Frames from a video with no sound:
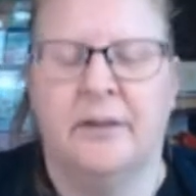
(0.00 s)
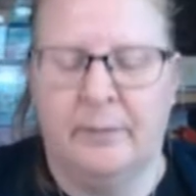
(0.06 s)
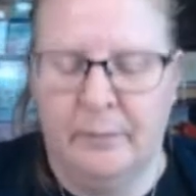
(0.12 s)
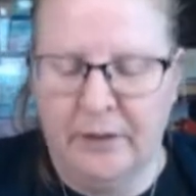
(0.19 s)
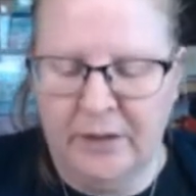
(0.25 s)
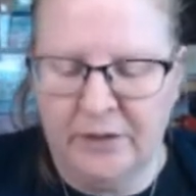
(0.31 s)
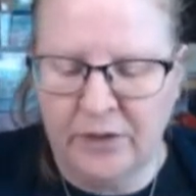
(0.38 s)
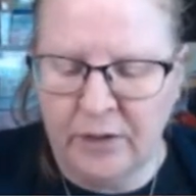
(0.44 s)

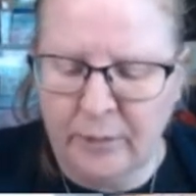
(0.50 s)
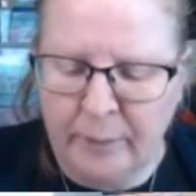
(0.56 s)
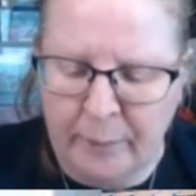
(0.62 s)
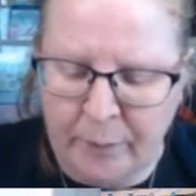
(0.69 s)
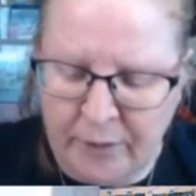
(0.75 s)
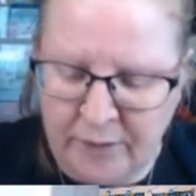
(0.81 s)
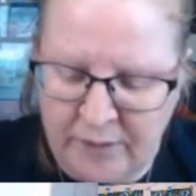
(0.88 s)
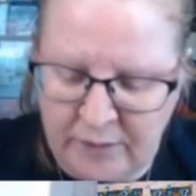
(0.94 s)
It's all on my
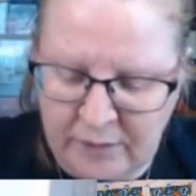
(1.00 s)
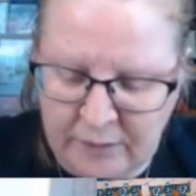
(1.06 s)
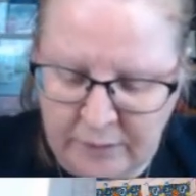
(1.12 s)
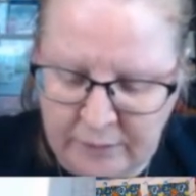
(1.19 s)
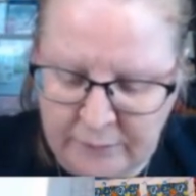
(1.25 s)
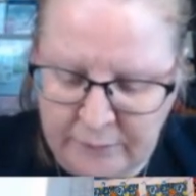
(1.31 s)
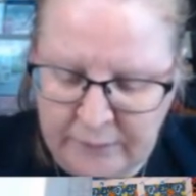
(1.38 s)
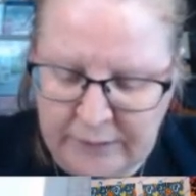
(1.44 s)
personal
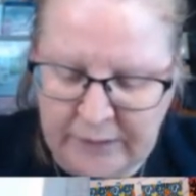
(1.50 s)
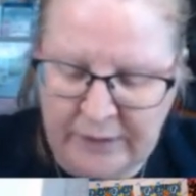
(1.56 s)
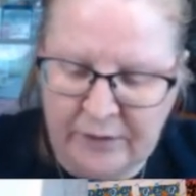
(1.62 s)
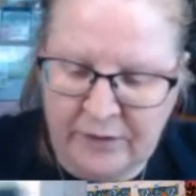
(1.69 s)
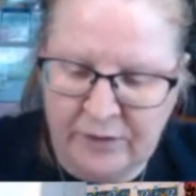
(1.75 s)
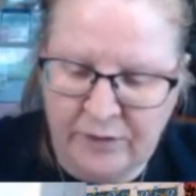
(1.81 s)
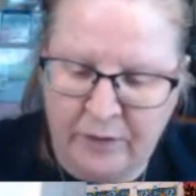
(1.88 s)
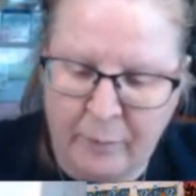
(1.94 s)

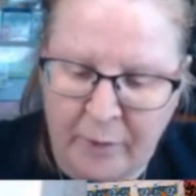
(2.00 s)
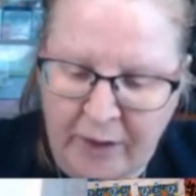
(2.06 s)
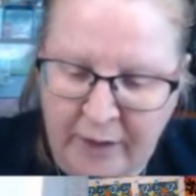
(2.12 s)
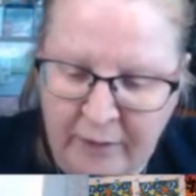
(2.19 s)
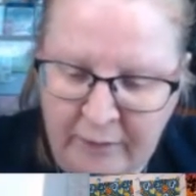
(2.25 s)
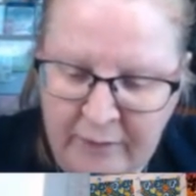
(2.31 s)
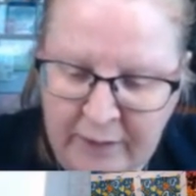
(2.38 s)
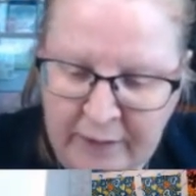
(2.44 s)
Instagram
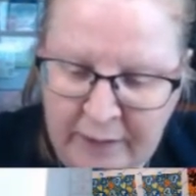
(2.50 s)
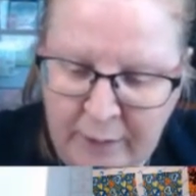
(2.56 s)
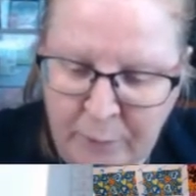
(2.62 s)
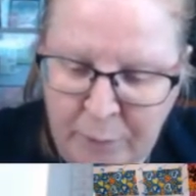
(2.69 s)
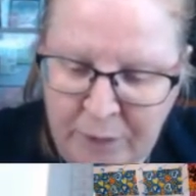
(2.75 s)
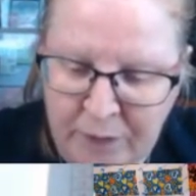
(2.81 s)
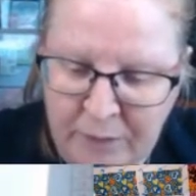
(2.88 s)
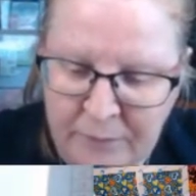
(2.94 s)
account now,
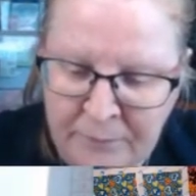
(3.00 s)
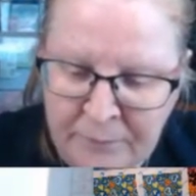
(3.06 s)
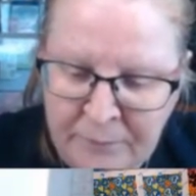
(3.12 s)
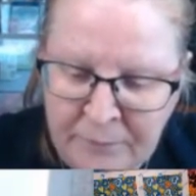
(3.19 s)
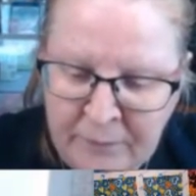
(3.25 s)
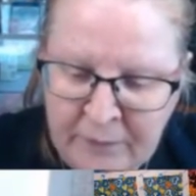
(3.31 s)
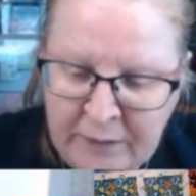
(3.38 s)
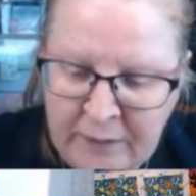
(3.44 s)
but
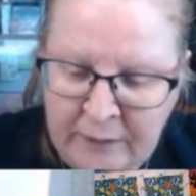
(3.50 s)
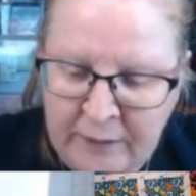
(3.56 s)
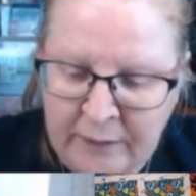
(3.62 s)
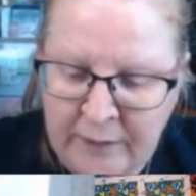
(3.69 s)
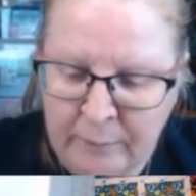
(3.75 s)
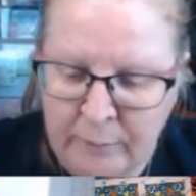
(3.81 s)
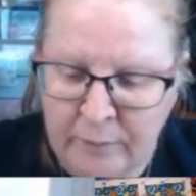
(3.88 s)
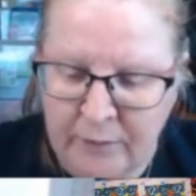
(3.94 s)

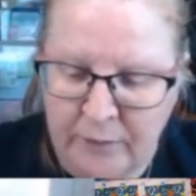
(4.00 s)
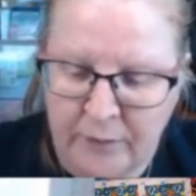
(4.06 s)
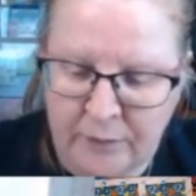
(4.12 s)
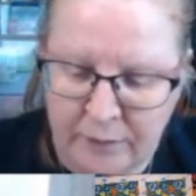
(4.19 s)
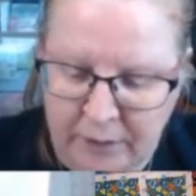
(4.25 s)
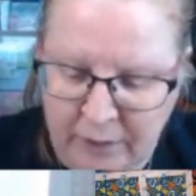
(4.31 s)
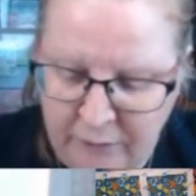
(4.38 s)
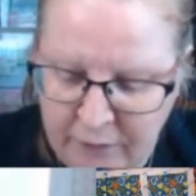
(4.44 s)
I've